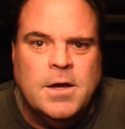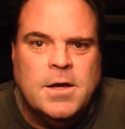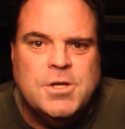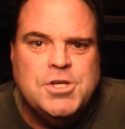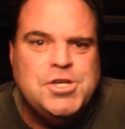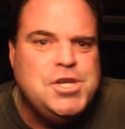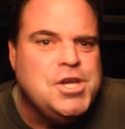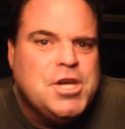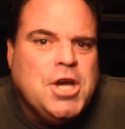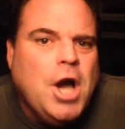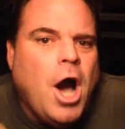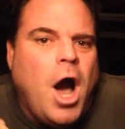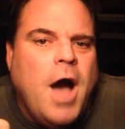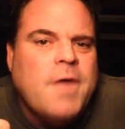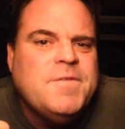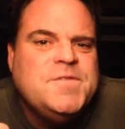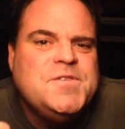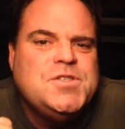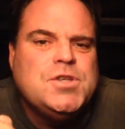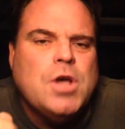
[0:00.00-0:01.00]
She
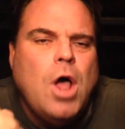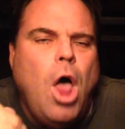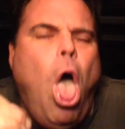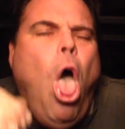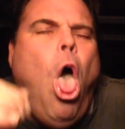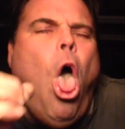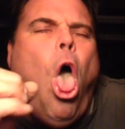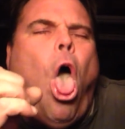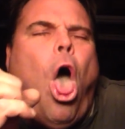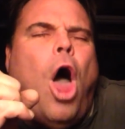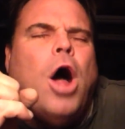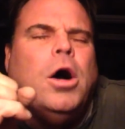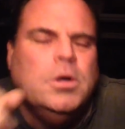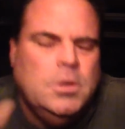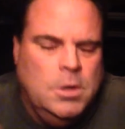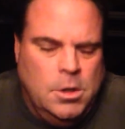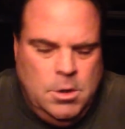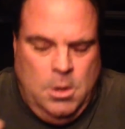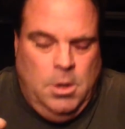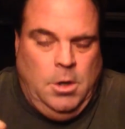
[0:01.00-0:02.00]
coughs
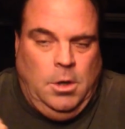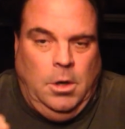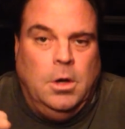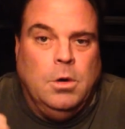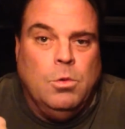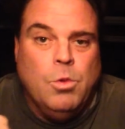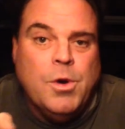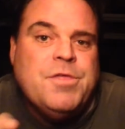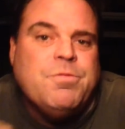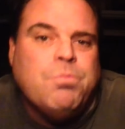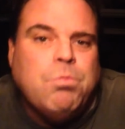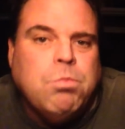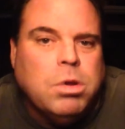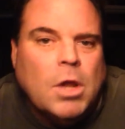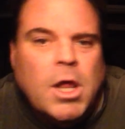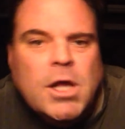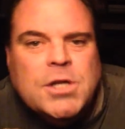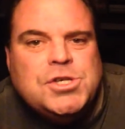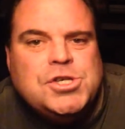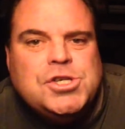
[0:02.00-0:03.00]
with
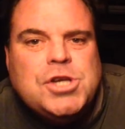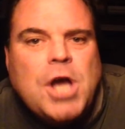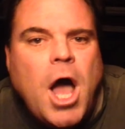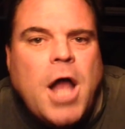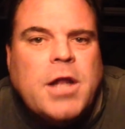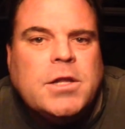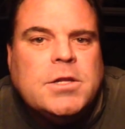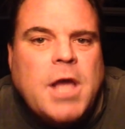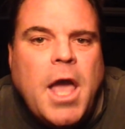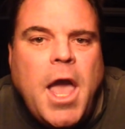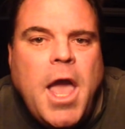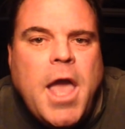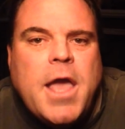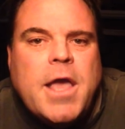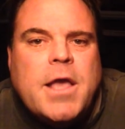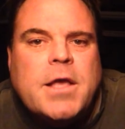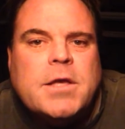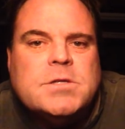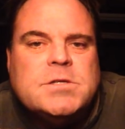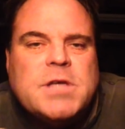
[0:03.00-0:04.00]
bloodshot
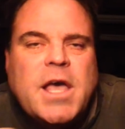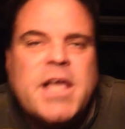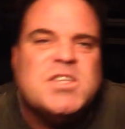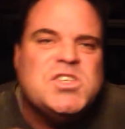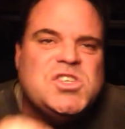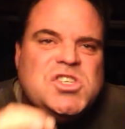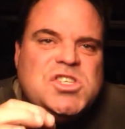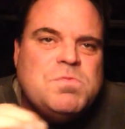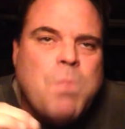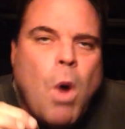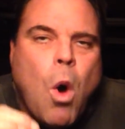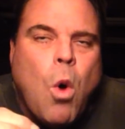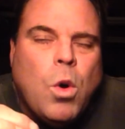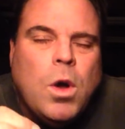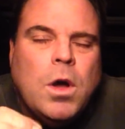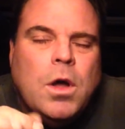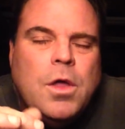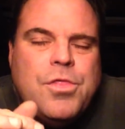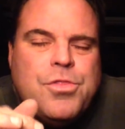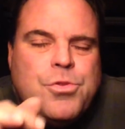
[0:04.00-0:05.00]
gaze and
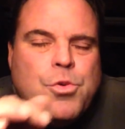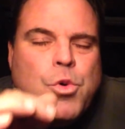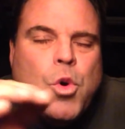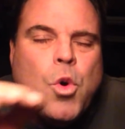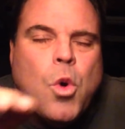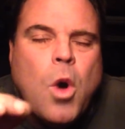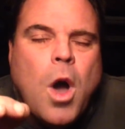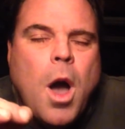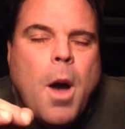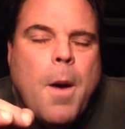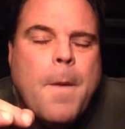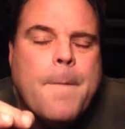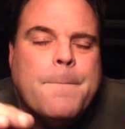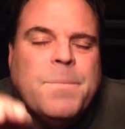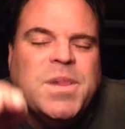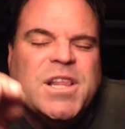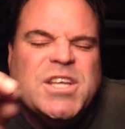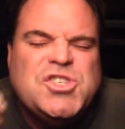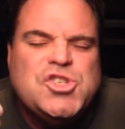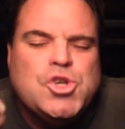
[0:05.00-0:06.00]
smoke through
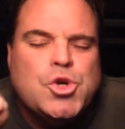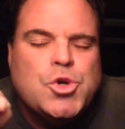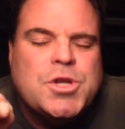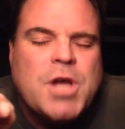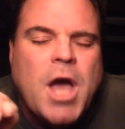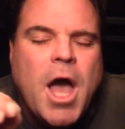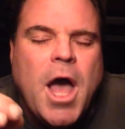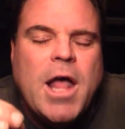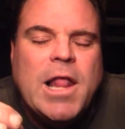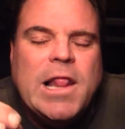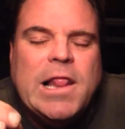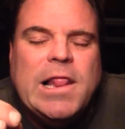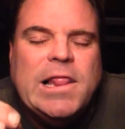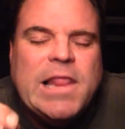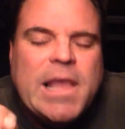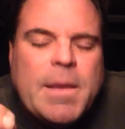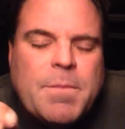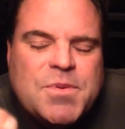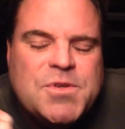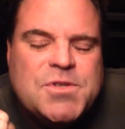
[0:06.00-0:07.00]
blistered
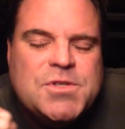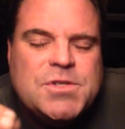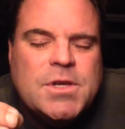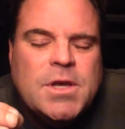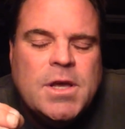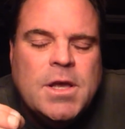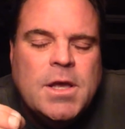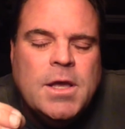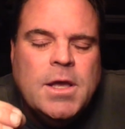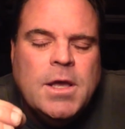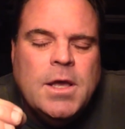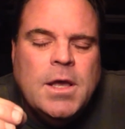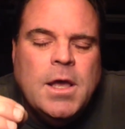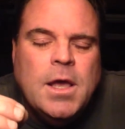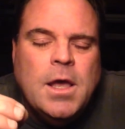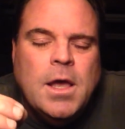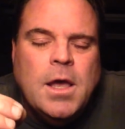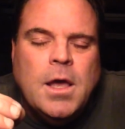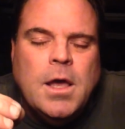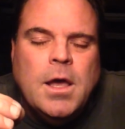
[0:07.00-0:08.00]
lips.
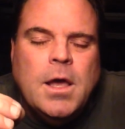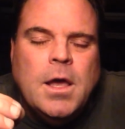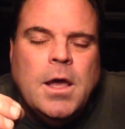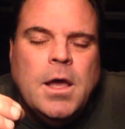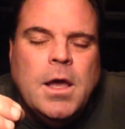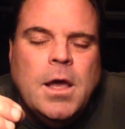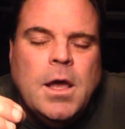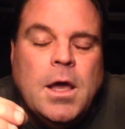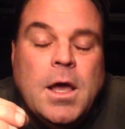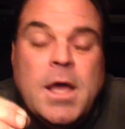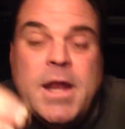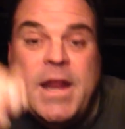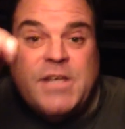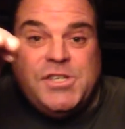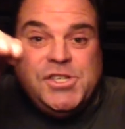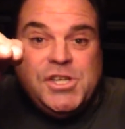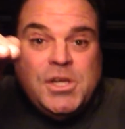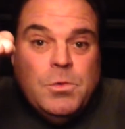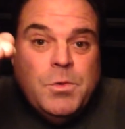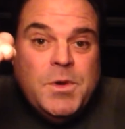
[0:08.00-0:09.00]
And as
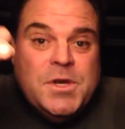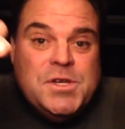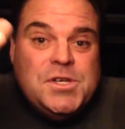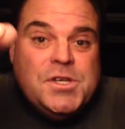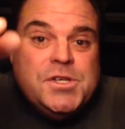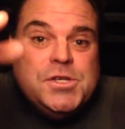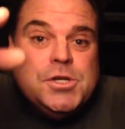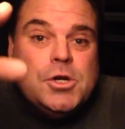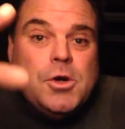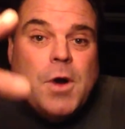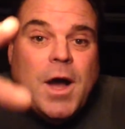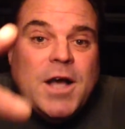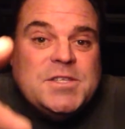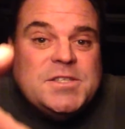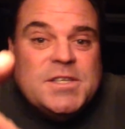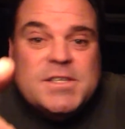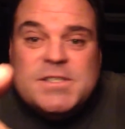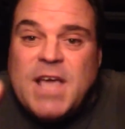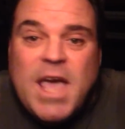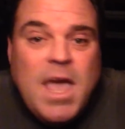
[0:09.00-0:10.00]
she reaches across
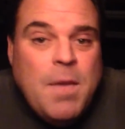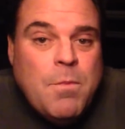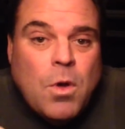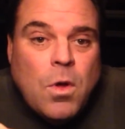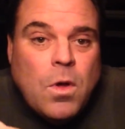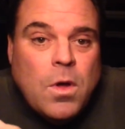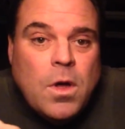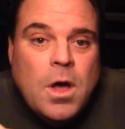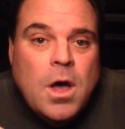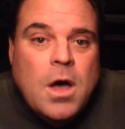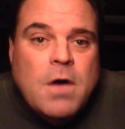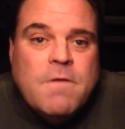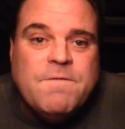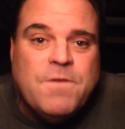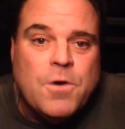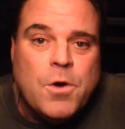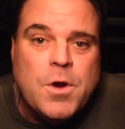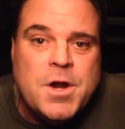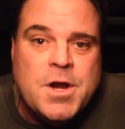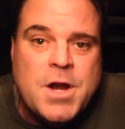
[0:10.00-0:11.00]
the table
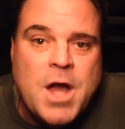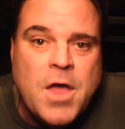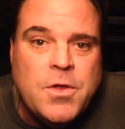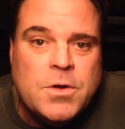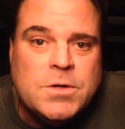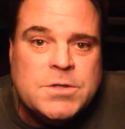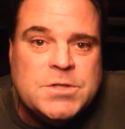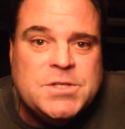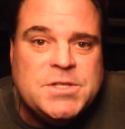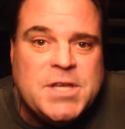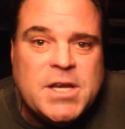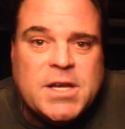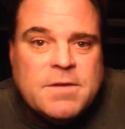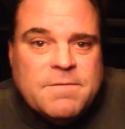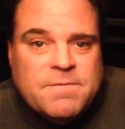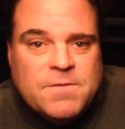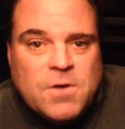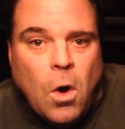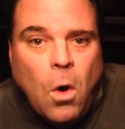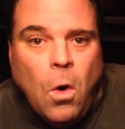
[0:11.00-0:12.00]
for another stick
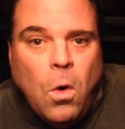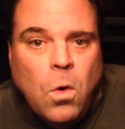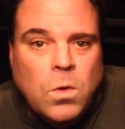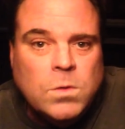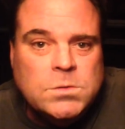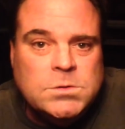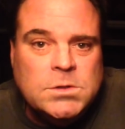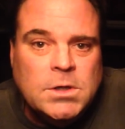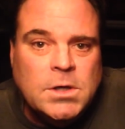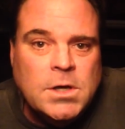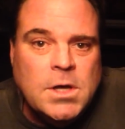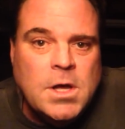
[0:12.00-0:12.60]
of gold,